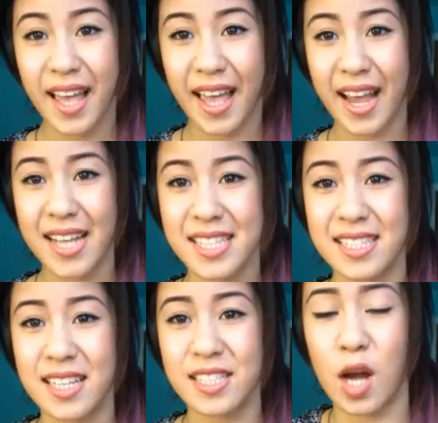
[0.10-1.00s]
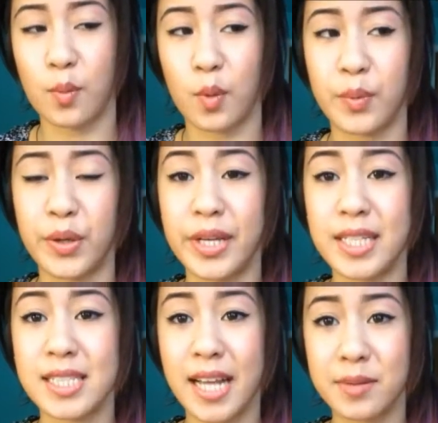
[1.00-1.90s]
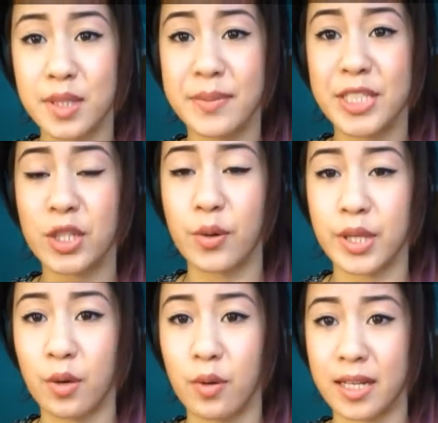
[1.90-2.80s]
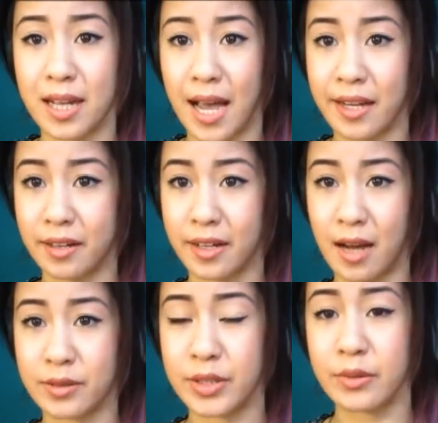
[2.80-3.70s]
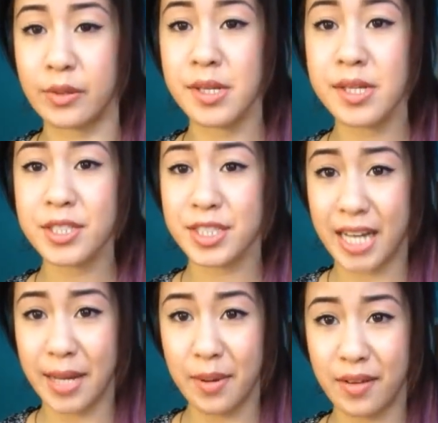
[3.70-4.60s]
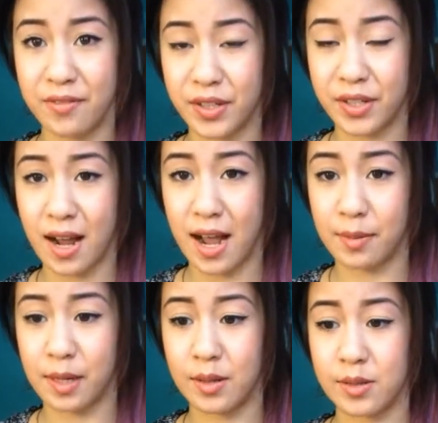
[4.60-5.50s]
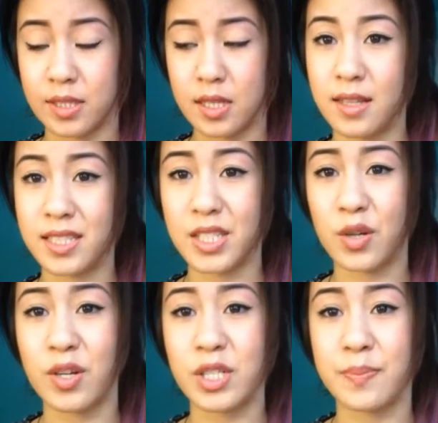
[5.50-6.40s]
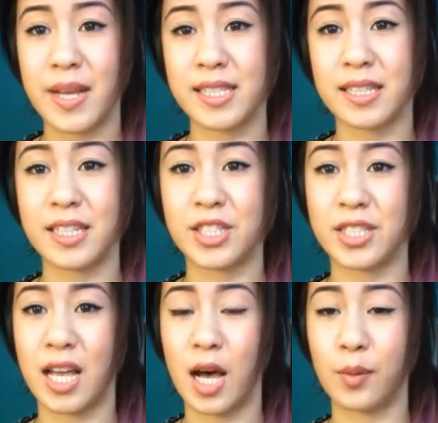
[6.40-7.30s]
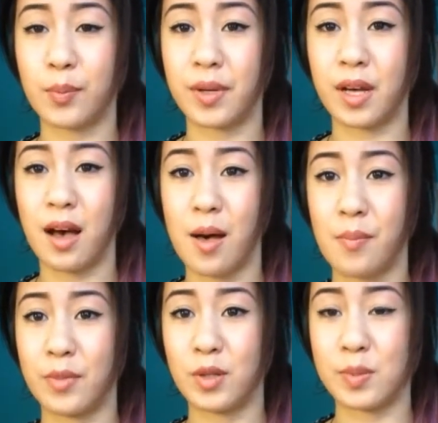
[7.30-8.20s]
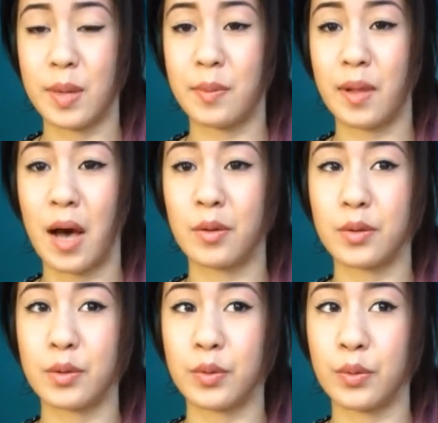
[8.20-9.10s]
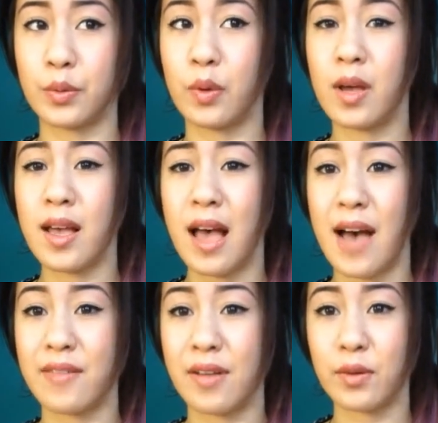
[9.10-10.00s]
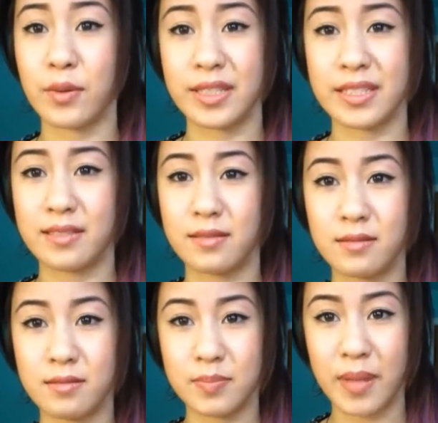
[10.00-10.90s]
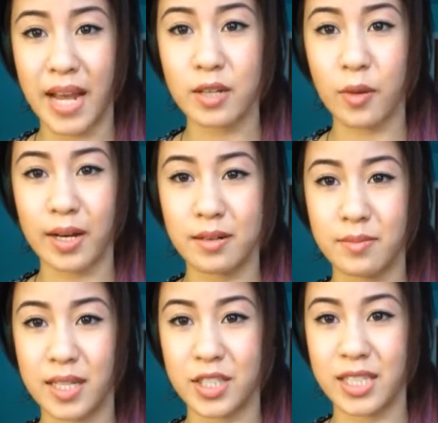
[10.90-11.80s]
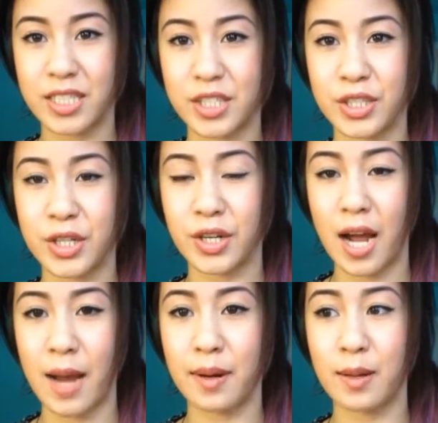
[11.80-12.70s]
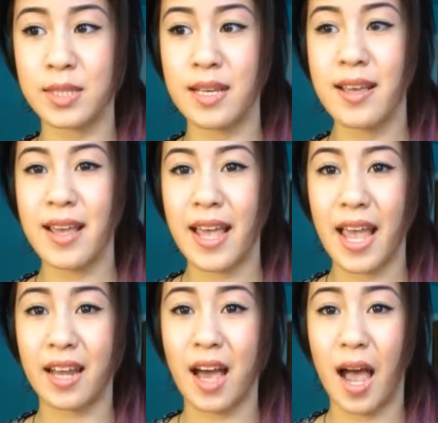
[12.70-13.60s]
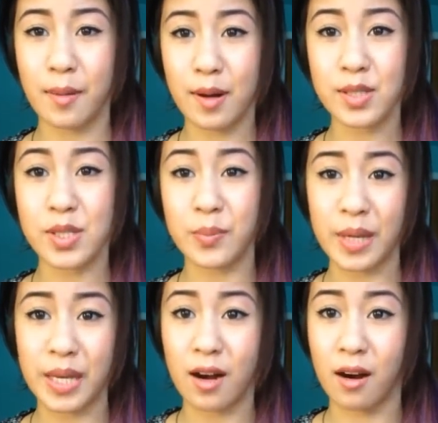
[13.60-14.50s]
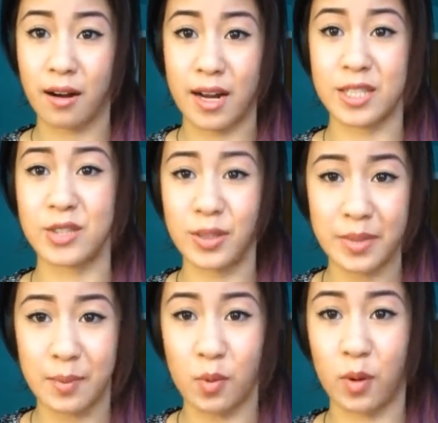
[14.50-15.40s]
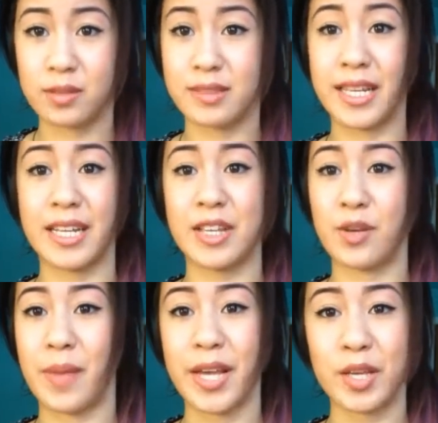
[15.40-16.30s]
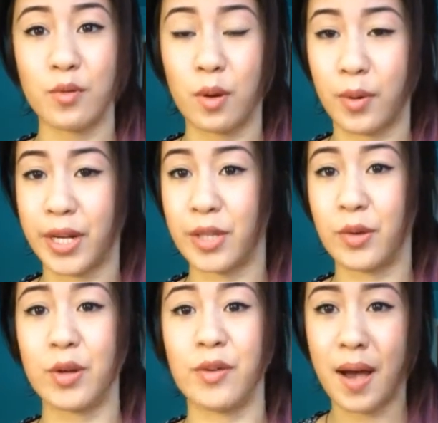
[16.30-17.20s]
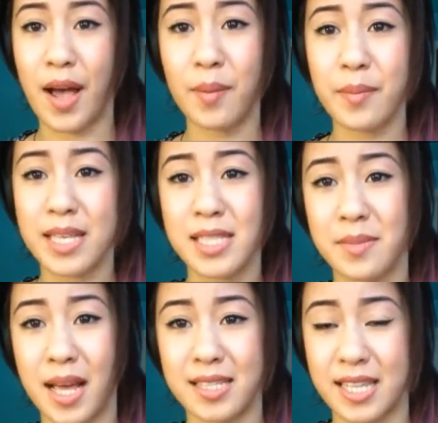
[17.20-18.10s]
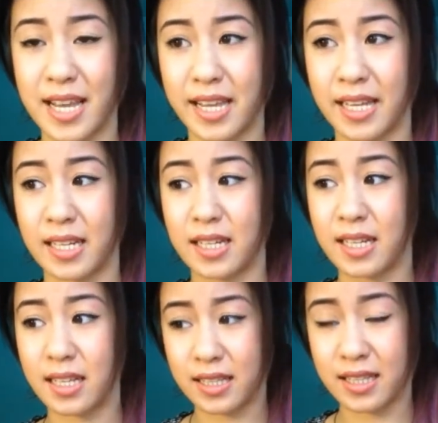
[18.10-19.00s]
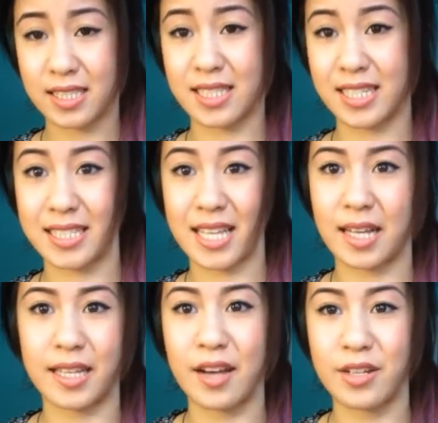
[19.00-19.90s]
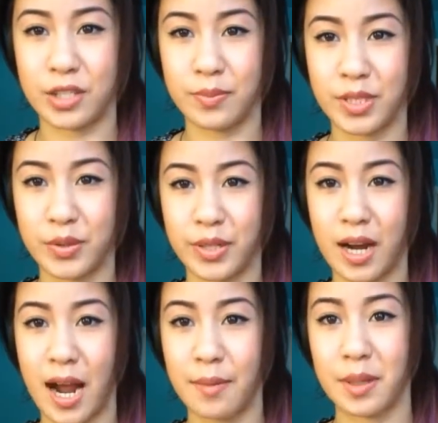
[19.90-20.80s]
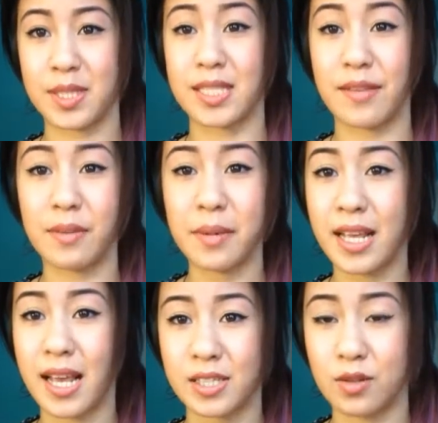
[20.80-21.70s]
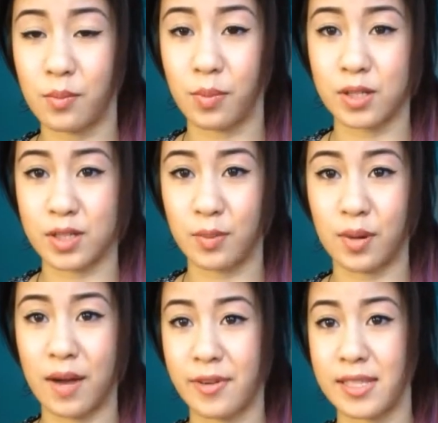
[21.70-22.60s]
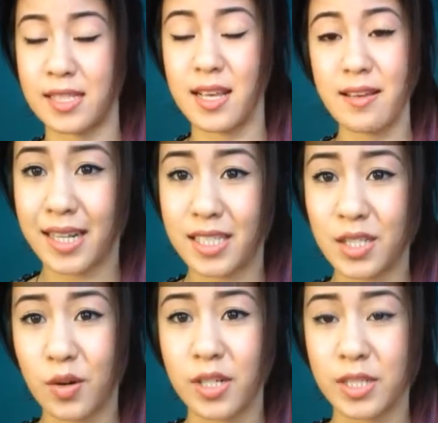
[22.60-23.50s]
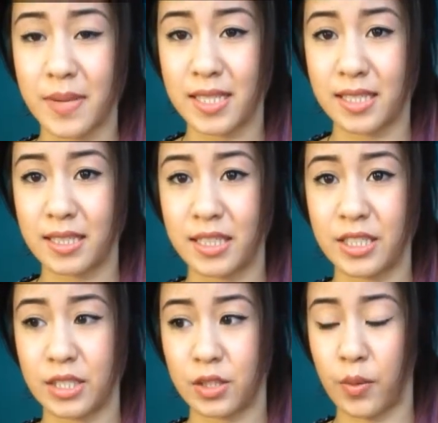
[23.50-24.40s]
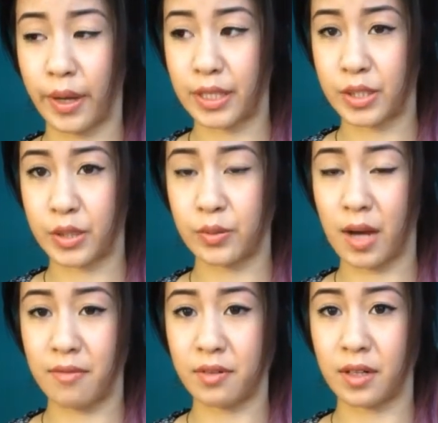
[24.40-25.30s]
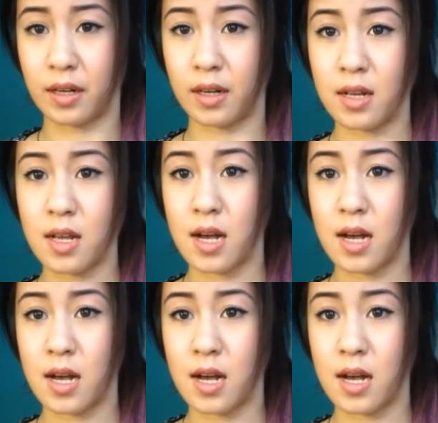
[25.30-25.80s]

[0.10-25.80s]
Hi guys, it's Let's Talk More Beauty. Today I'm going to be showing you a guide on how to shape and fill your eyebrows. This tutorial is basically just to help those people out who have never really paid quite much attention to your eyebrows. And eyebrows to me are extremely important. They can either make you or break you. By all means, I'm not saying this is exactly how you should be doing your eyebrows because everybody has their own personal preference. Today's tutorial is basically just going to cover